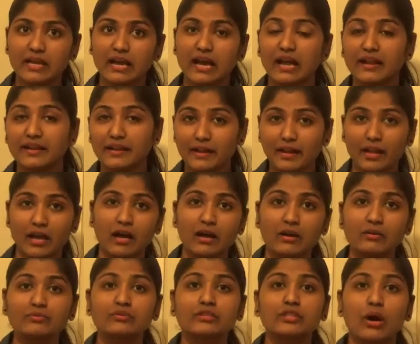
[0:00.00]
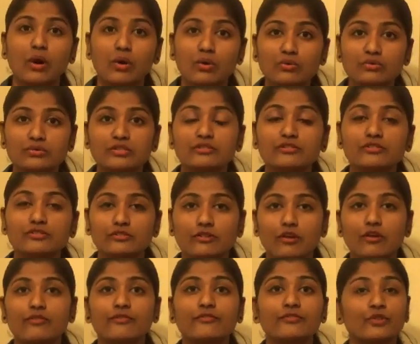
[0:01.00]
and now thousands
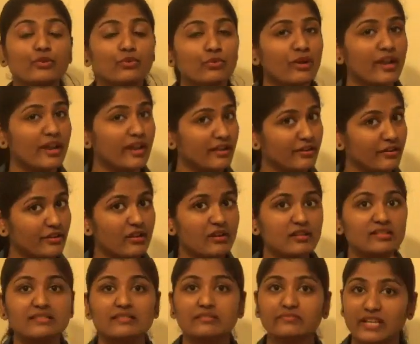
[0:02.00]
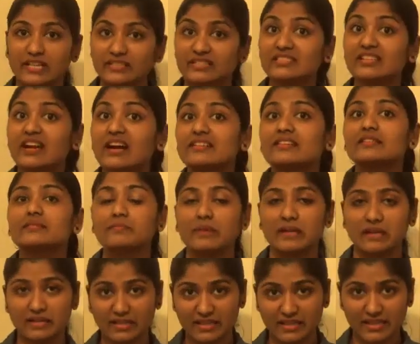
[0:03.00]
of new areas were started
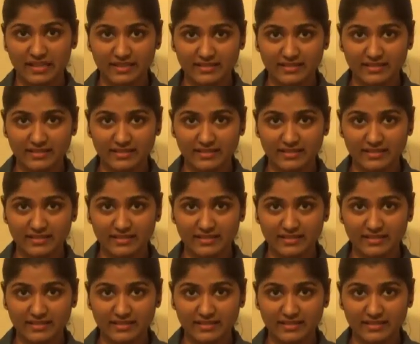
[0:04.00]
burning